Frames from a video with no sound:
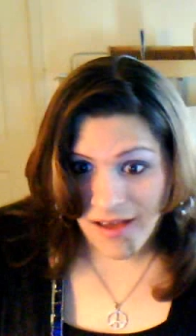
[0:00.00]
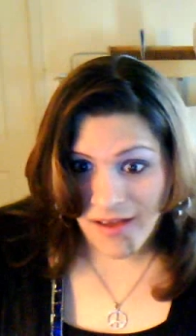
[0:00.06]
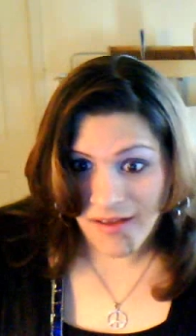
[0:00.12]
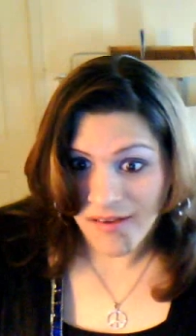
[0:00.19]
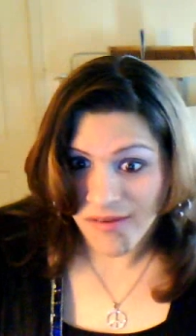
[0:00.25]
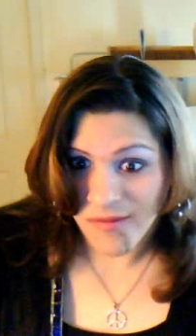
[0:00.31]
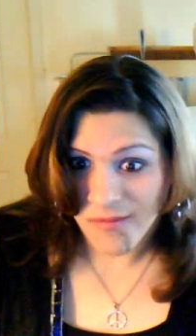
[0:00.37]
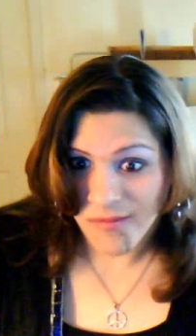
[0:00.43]

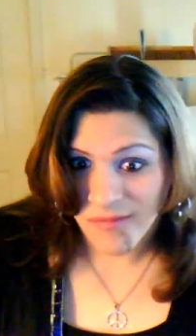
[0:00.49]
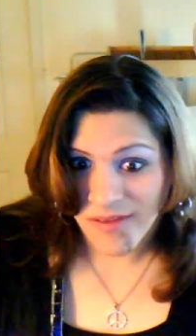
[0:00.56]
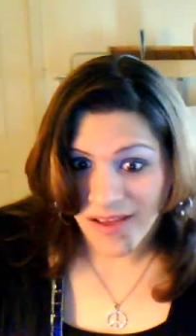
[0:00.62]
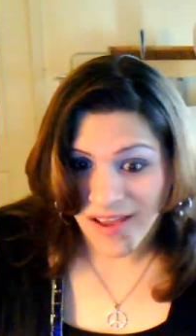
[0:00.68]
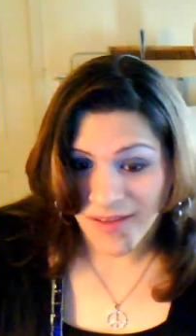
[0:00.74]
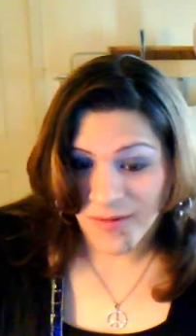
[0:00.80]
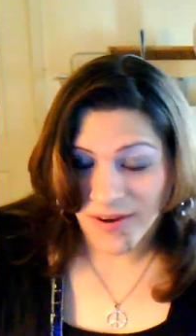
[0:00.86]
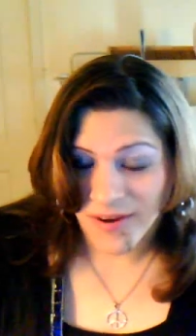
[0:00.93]

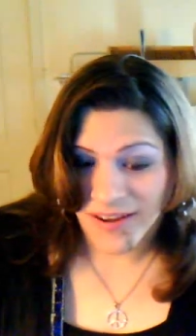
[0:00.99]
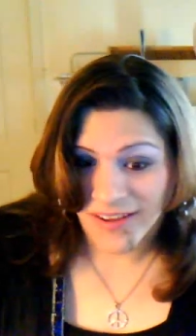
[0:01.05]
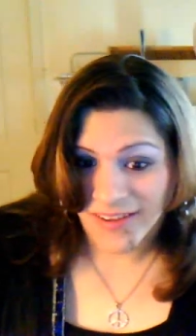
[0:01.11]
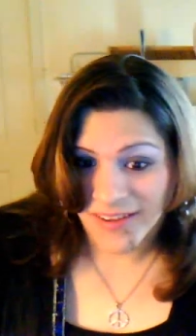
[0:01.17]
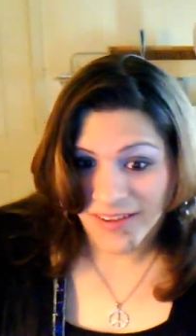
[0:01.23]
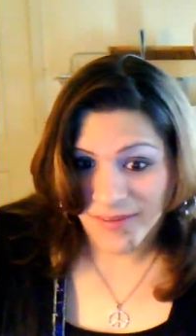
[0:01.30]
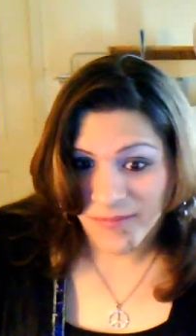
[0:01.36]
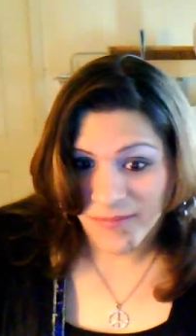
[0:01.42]
I want
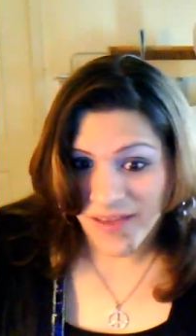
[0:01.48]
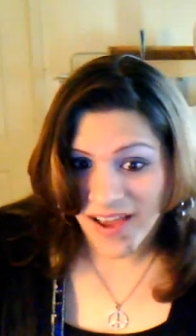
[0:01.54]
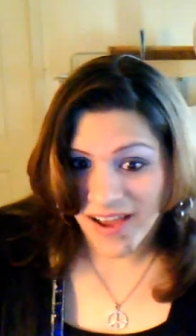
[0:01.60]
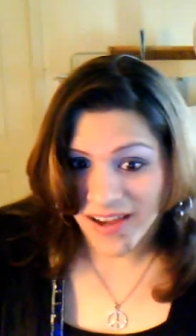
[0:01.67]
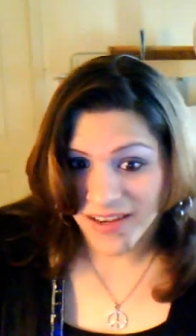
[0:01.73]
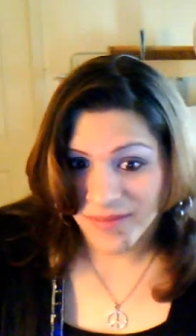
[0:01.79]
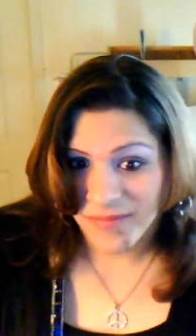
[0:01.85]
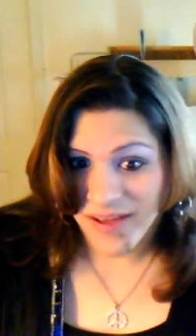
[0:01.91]
to kick
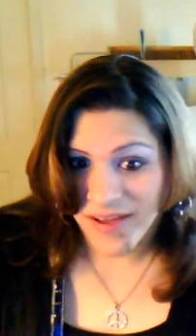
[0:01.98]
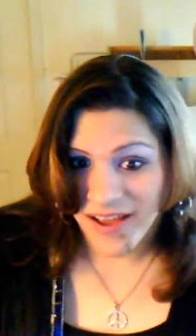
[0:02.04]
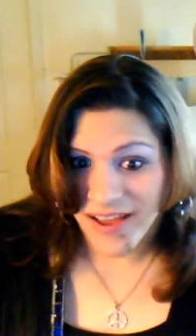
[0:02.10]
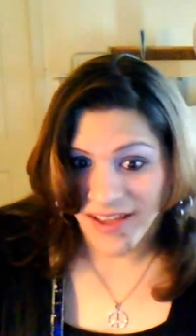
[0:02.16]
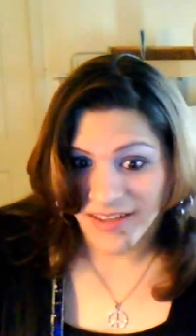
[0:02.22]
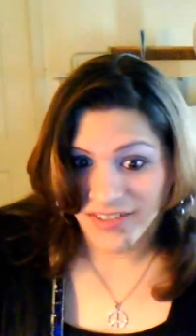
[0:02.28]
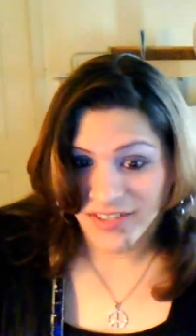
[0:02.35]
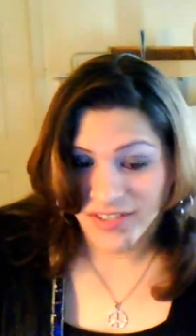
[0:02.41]
back
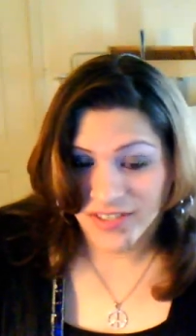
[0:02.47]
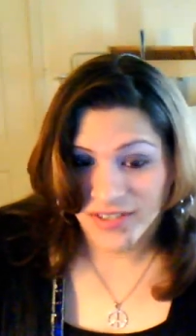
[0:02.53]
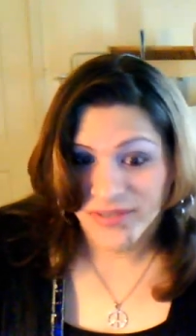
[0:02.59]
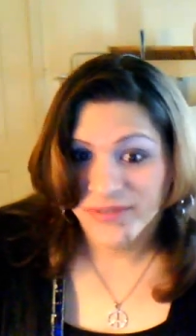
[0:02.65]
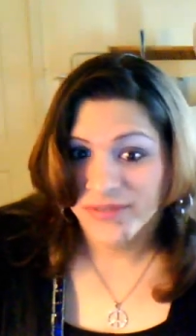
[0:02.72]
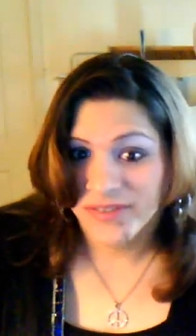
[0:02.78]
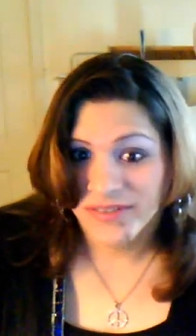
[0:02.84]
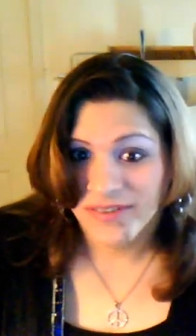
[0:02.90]
my
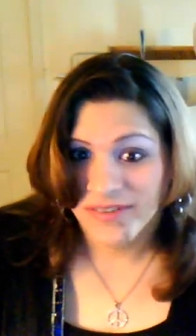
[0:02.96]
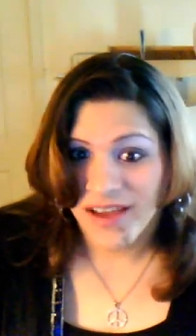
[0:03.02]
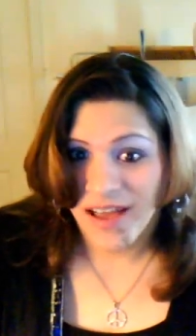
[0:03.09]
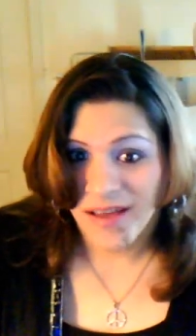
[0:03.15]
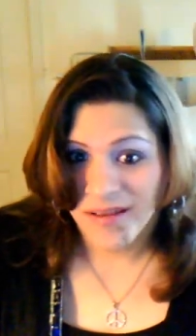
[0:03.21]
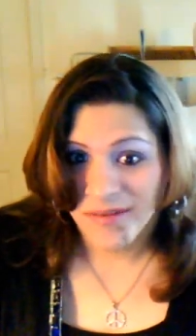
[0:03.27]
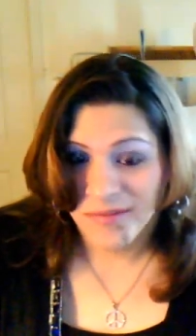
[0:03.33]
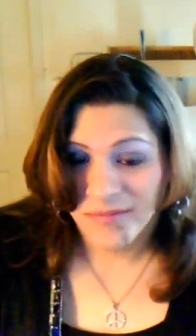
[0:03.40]
shoes,
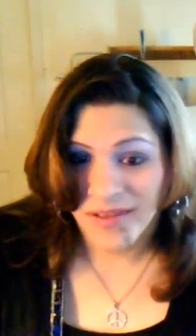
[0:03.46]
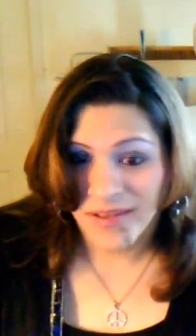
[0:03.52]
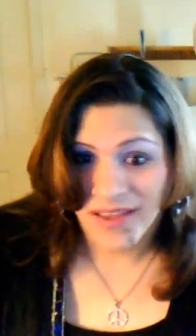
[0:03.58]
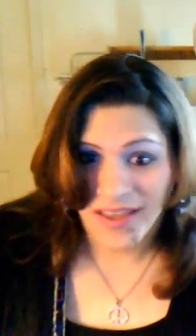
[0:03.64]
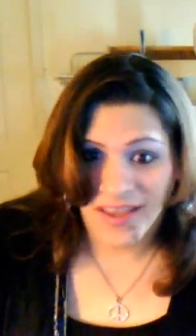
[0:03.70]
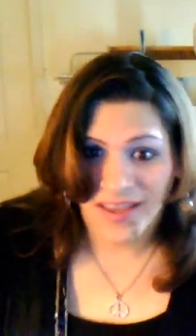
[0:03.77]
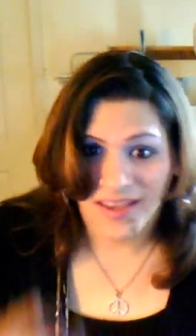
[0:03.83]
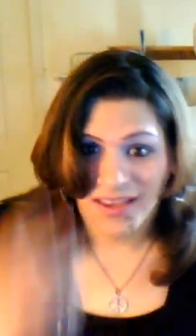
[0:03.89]
grab
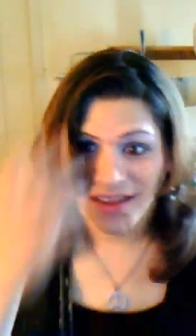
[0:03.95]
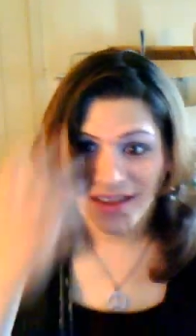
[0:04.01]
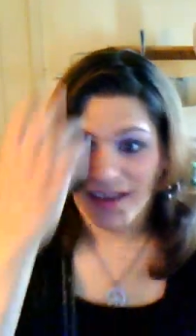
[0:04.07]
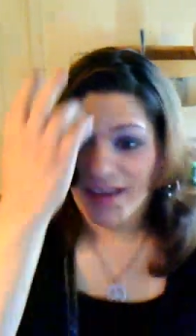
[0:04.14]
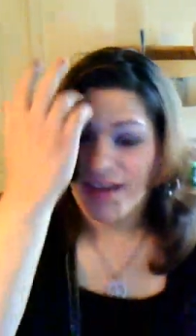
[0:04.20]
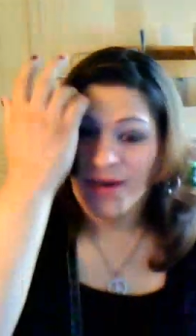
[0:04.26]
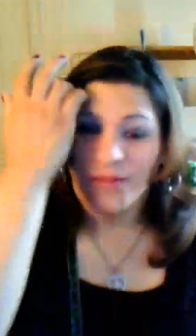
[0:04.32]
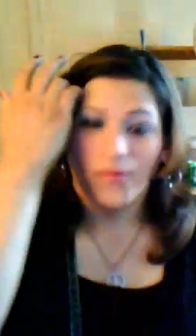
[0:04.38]
a
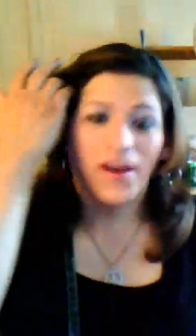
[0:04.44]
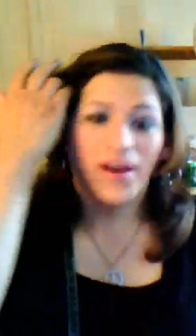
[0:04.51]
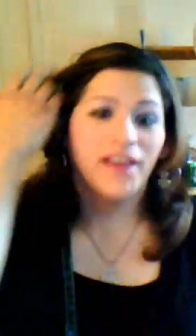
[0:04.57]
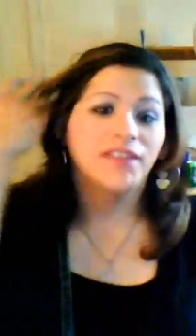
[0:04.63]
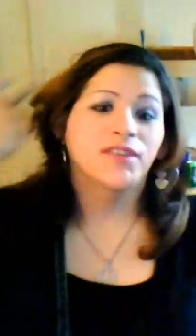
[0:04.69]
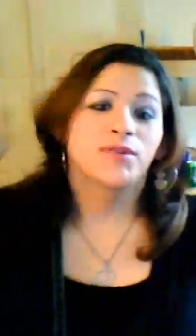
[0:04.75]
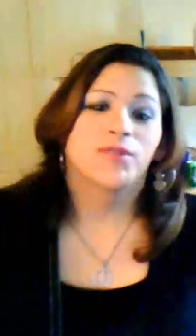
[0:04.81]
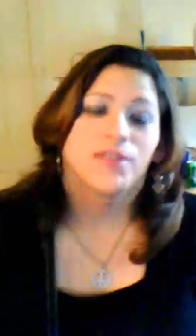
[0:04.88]

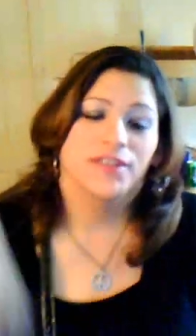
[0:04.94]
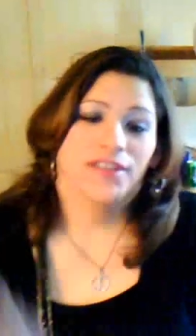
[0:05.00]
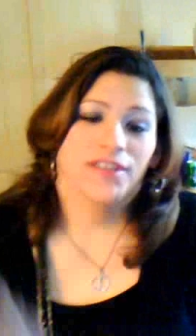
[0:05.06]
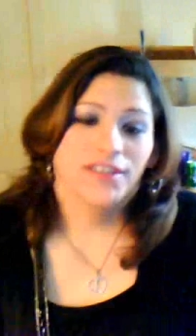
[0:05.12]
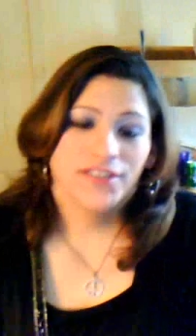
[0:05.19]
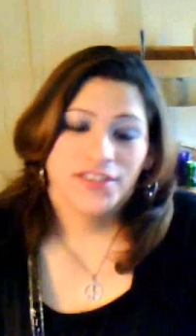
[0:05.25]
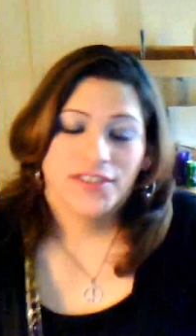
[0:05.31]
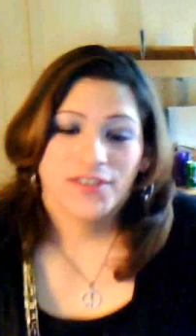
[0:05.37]
wine
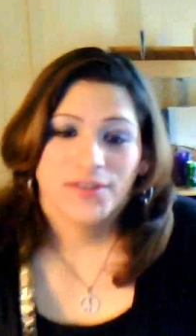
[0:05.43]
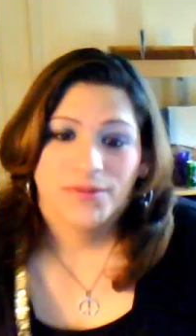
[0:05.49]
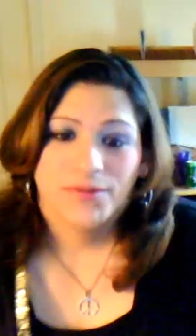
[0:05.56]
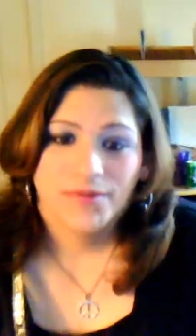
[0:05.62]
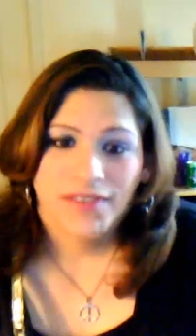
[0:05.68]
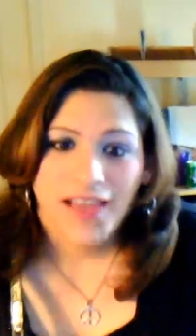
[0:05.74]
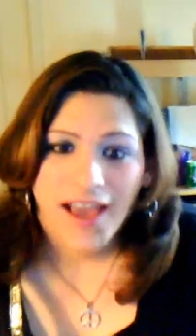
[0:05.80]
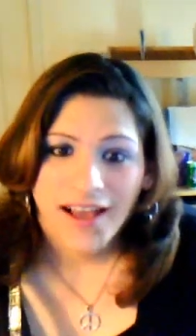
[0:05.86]
cooler or two,
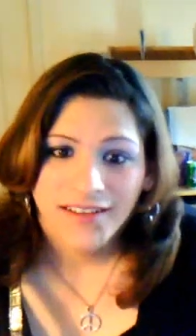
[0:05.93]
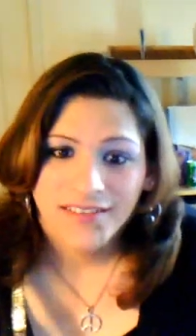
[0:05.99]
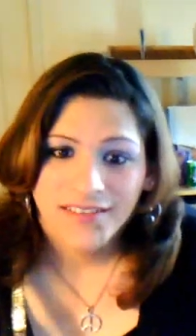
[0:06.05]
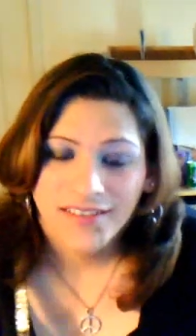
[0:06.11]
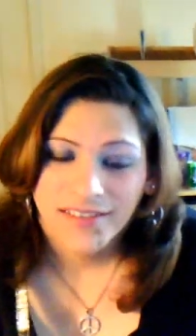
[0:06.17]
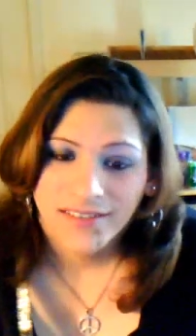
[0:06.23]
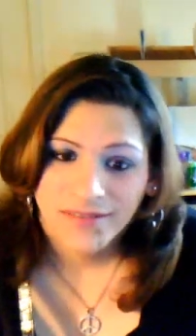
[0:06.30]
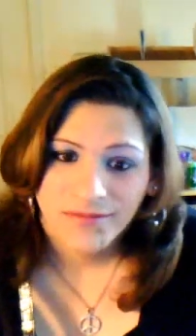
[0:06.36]

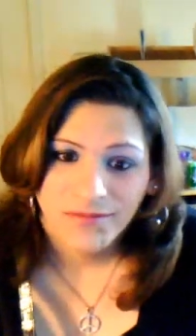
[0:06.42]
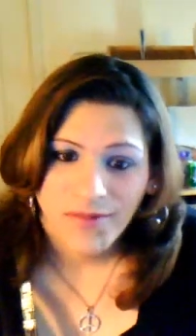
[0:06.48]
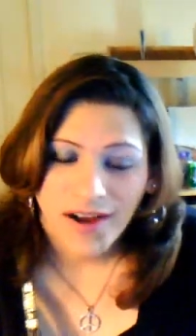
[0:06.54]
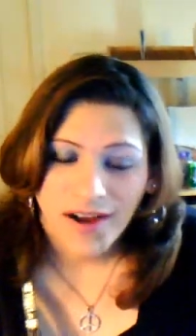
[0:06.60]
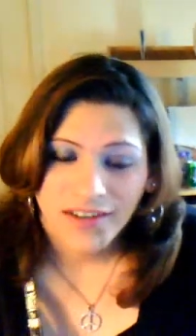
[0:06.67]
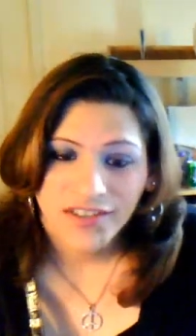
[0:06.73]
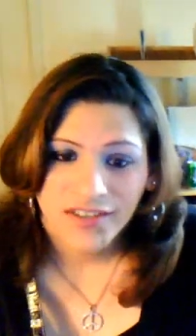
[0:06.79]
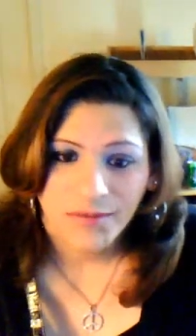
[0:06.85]
relax and
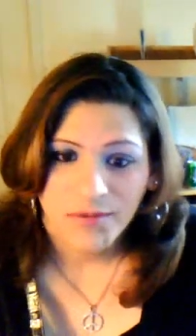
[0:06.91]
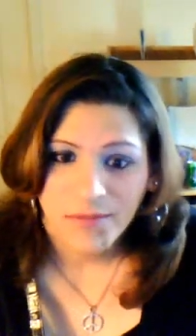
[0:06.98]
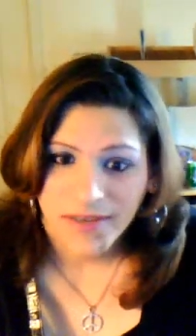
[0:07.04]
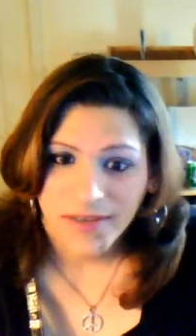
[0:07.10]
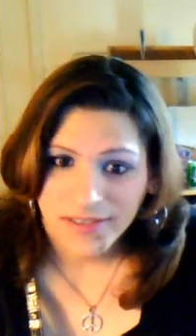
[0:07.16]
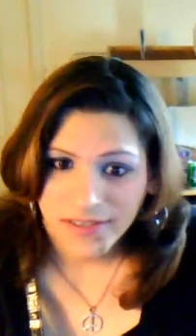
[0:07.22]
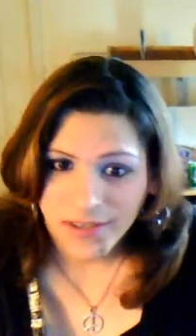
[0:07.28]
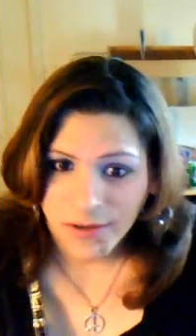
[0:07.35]
watch some of
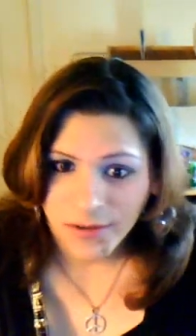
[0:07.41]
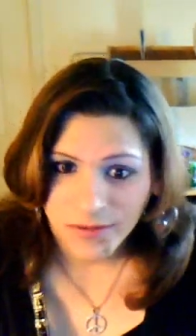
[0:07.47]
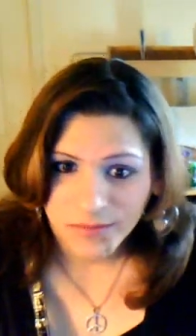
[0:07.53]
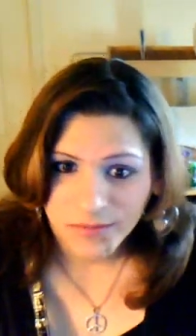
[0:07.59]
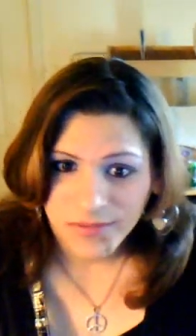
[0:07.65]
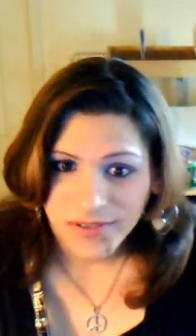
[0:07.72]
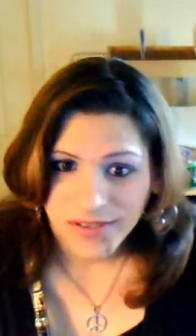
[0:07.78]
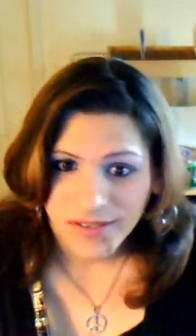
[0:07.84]
my
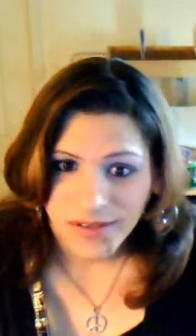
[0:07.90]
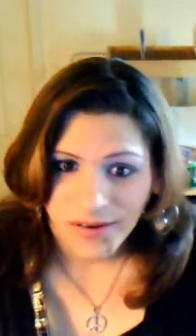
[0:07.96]
soaps,